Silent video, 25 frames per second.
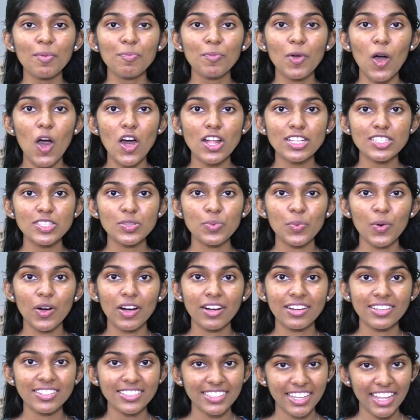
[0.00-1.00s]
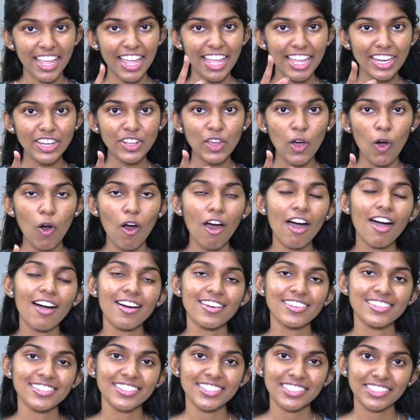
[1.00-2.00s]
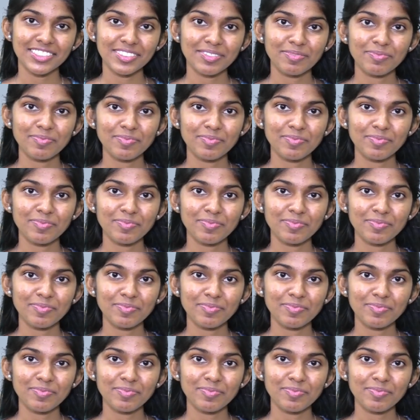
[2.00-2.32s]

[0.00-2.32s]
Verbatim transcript: up God's word in your heart.